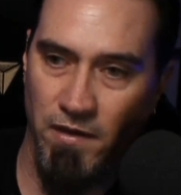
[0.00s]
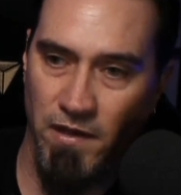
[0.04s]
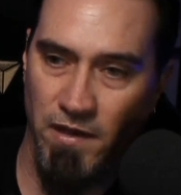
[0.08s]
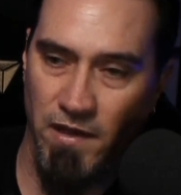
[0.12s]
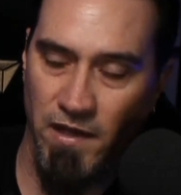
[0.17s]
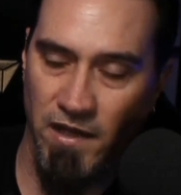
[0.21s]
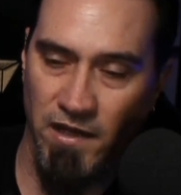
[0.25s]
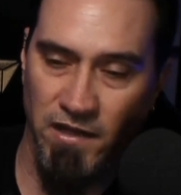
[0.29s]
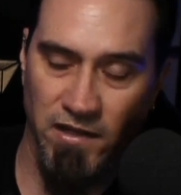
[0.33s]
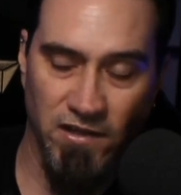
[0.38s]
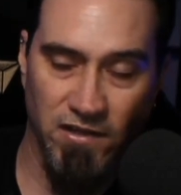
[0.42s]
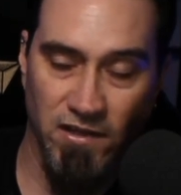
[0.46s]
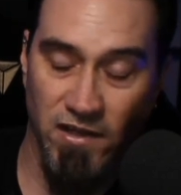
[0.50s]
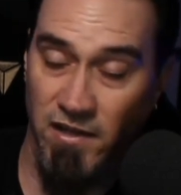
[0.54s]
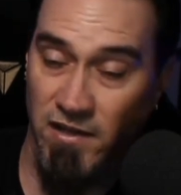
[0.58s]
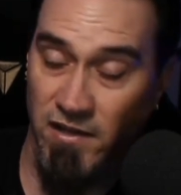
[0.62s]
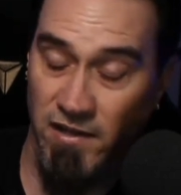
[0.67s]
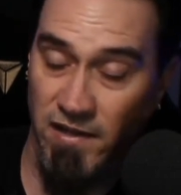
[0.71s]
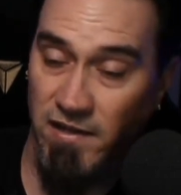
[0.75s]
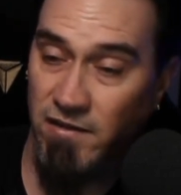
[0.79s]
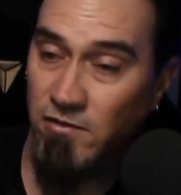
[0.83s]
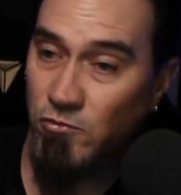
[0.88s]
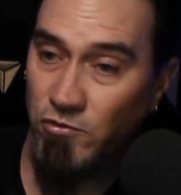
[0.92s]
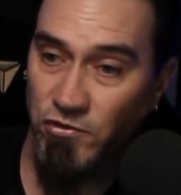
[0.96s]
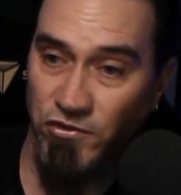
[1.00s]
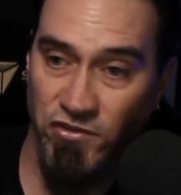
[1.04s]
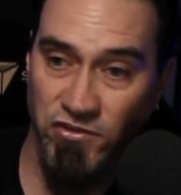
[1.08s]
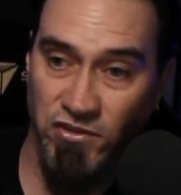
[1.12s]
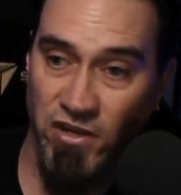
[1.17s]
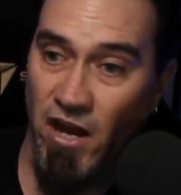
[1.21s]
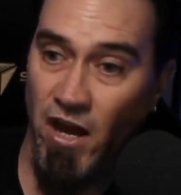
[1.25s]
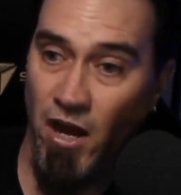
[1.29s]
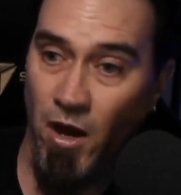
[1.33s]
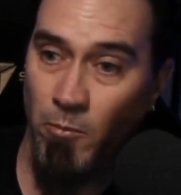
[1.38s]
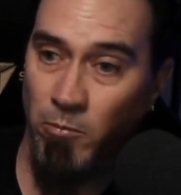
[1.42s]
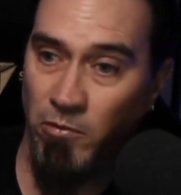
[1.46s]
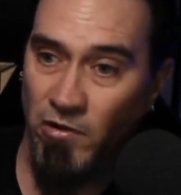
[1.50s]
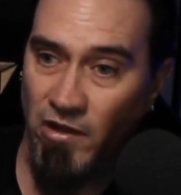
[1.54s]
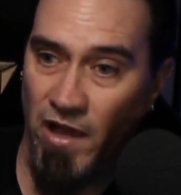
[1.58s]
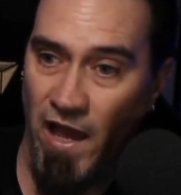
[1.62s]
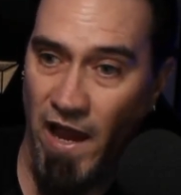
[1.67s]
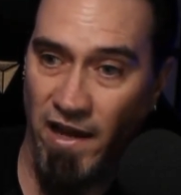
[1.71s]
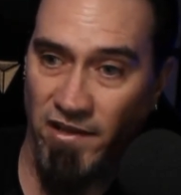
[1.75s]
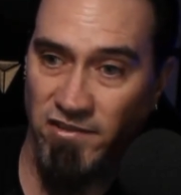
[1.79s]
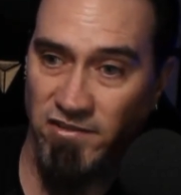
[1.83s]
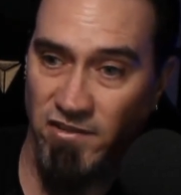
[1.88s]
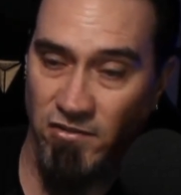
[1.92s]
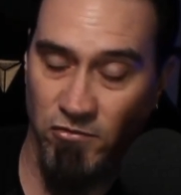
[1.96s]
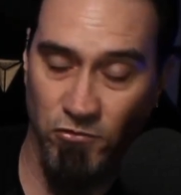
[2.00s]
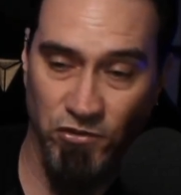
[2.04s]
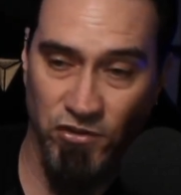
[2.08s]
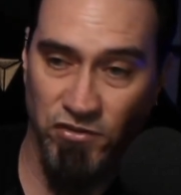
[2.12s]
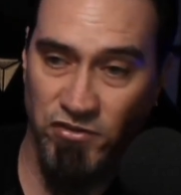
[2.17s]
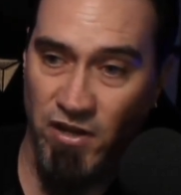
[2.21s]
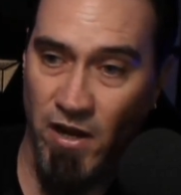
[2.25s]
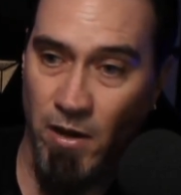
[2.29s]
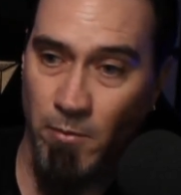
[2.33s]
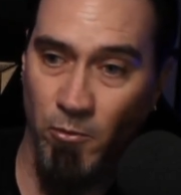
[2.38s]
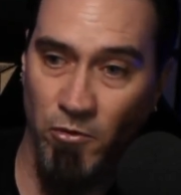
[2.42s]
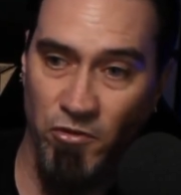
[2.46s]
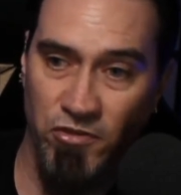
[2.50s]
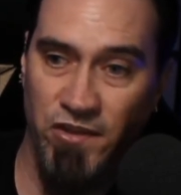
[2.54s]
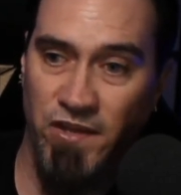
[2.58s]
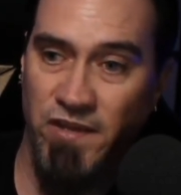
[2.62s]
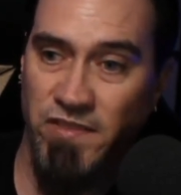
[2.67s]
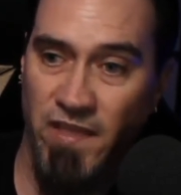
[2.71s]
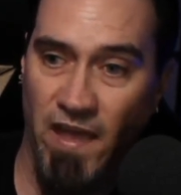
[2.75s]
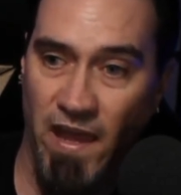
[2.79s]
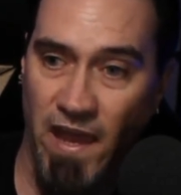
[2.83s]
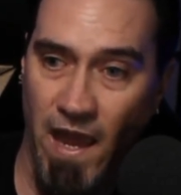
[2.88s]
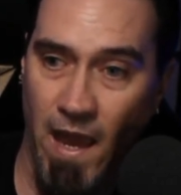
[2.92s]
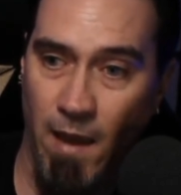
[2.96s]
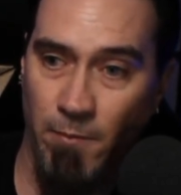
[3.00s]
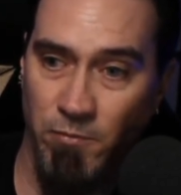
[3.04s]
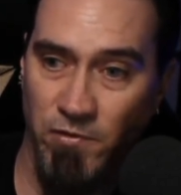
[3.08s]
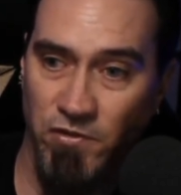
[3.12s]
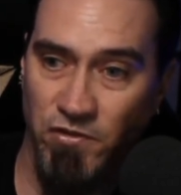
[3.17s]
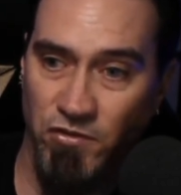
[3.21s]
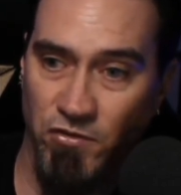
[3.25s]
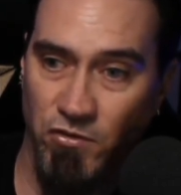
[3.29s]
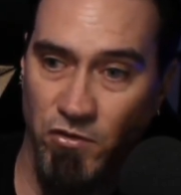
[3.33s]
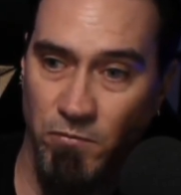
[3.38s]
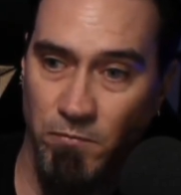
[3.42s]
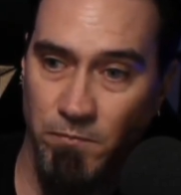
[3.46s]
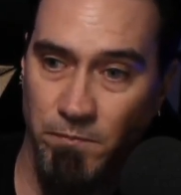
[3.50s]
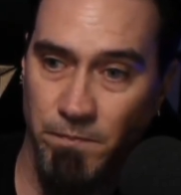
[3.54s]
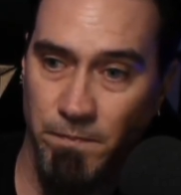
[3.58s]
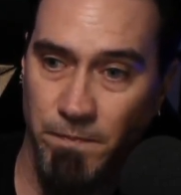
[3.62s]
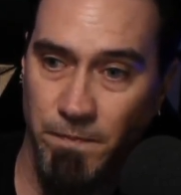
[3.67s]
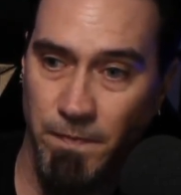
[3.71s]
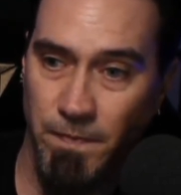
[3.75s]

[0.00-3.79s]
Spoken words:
And it was a terrible accident. It was a terrible thing that happened to him.